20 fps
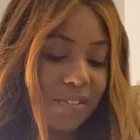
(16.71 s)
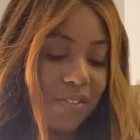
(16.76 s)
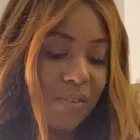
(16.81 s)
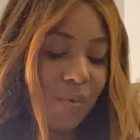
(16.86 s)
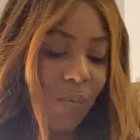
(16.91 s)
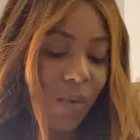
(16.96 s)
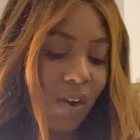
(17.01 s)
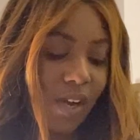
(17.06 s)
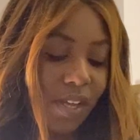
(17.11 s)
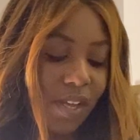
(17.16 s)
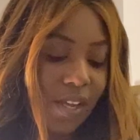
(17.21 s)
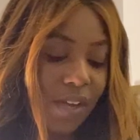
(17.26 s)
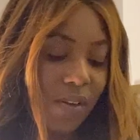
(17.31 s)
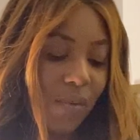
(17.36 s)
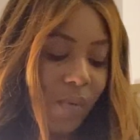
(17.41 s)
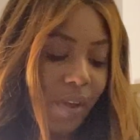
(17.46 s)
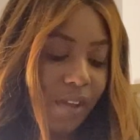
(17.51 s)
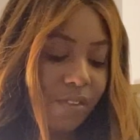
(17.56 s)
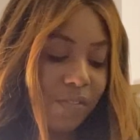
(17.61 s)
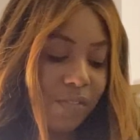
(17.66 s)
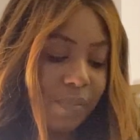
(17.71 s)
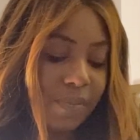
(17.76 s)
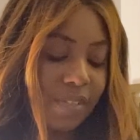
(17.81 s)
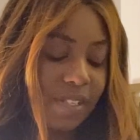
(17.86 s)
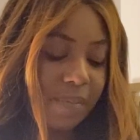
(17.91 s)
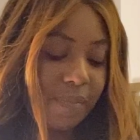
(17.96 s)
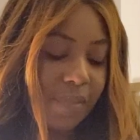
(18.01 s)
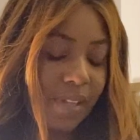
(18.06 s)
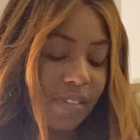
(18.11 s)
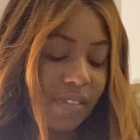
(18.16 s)
so walking away from
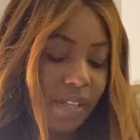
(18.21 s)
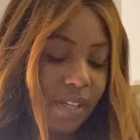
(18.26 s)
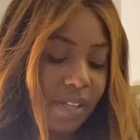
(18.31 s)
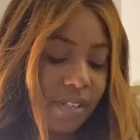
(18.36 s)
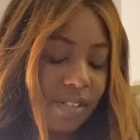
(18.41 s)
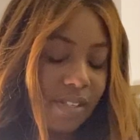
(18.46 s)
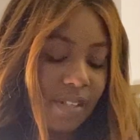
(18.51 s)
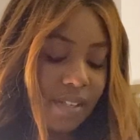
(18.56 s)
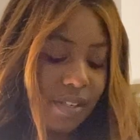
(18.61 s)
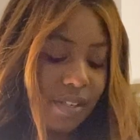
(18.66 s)
something that